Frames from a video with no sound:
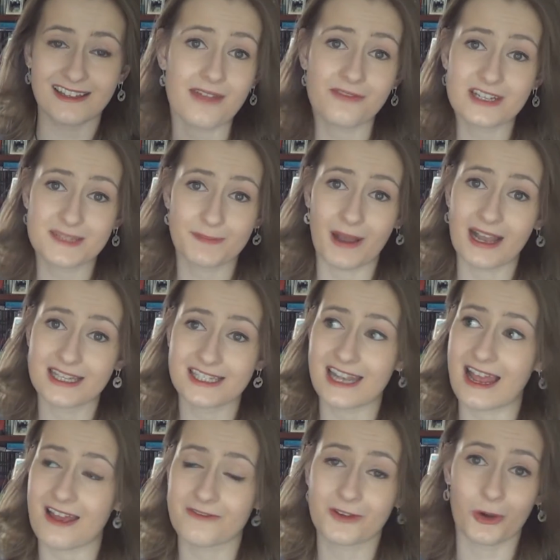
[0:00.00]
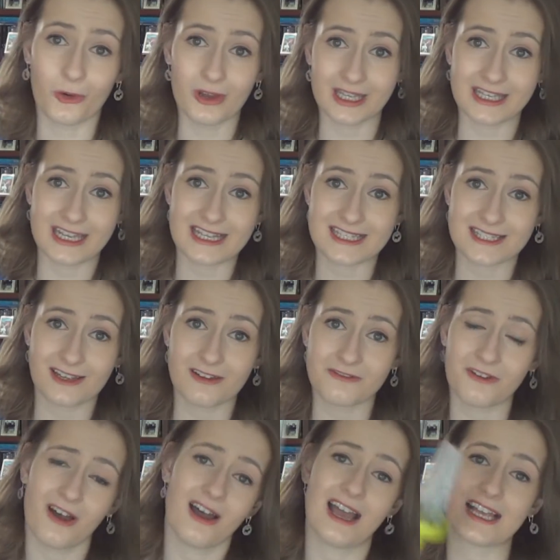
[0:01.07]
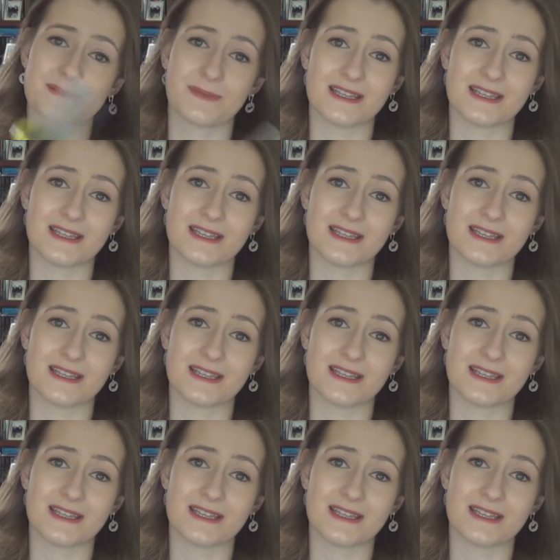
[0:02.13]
Every spider that I've caught in this so far has